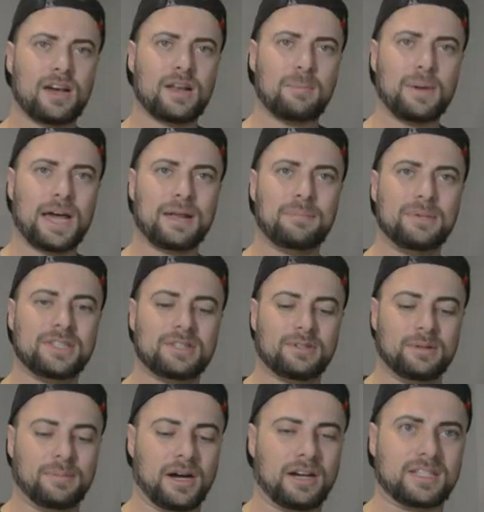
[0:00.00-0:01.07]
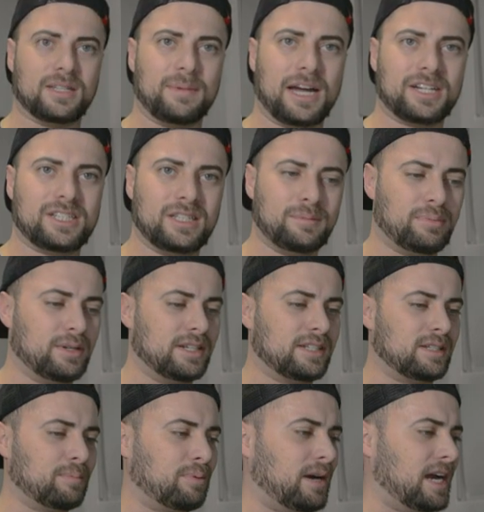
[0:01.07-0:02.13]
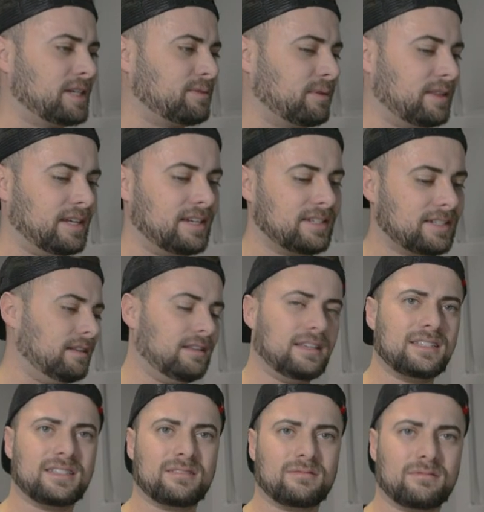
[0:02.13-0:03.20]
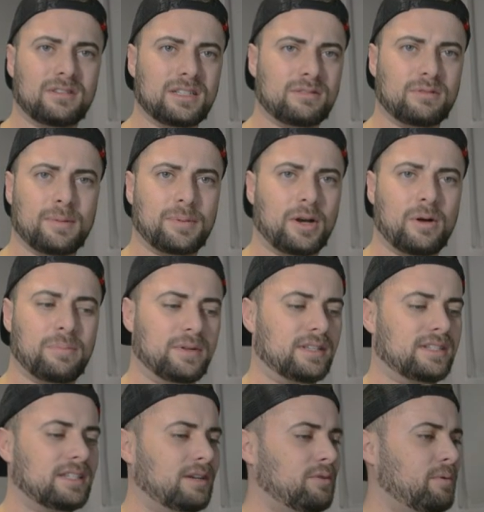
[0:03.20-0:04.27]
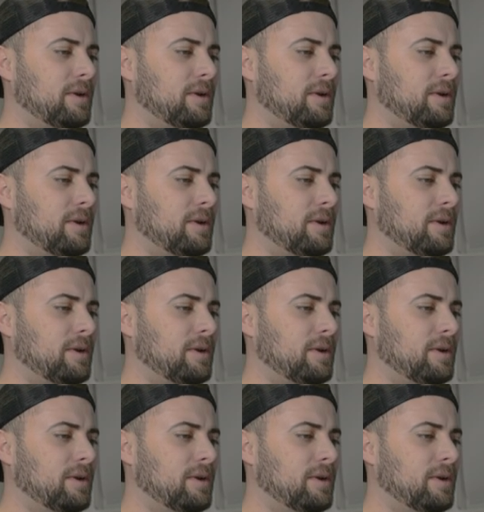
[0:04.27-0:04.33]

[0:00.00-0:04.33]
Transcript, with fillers: a bad mystery box. I'm actually pretty surprised with this. Let's let's rip it open and see what we